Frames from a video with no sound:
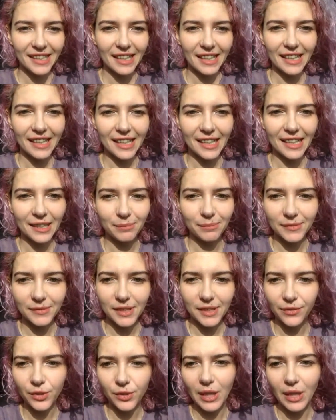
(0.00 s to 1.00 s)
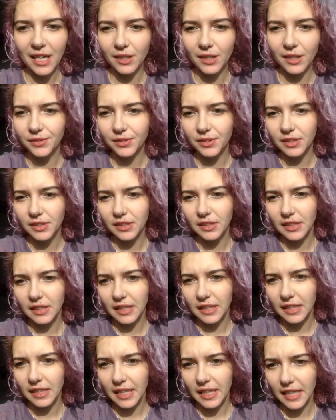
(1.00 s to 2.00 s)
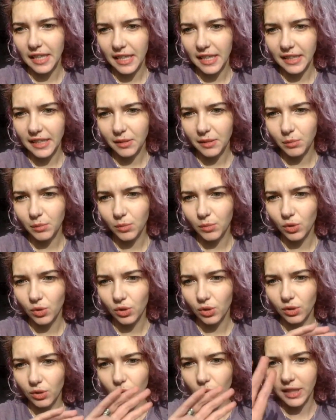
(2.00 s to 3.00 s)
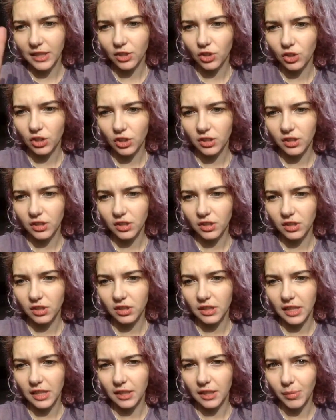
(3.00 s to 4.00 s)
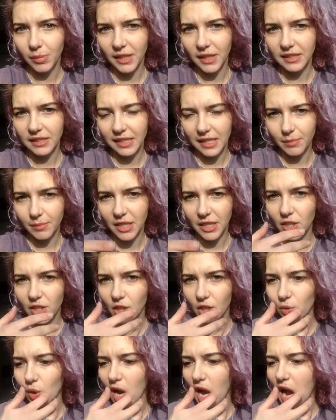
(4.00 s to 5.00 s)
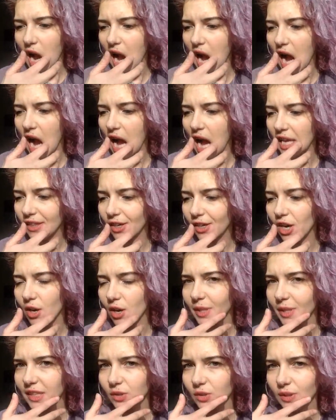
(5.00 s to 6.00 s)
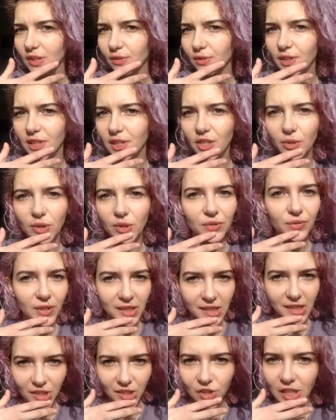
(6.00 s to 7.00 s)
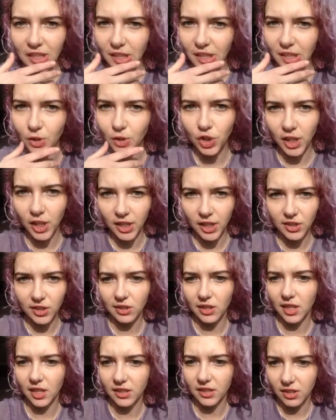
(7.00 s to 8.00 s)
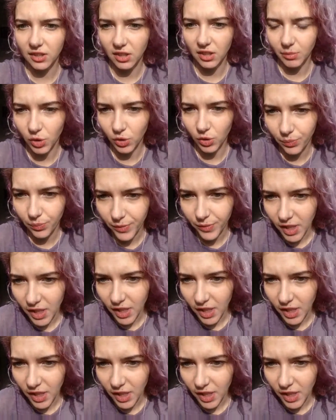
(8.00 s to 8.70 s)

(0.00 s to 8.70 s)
If you have any more questions, then please let me know in the comments when the video is finished, and I'll try to answer them all.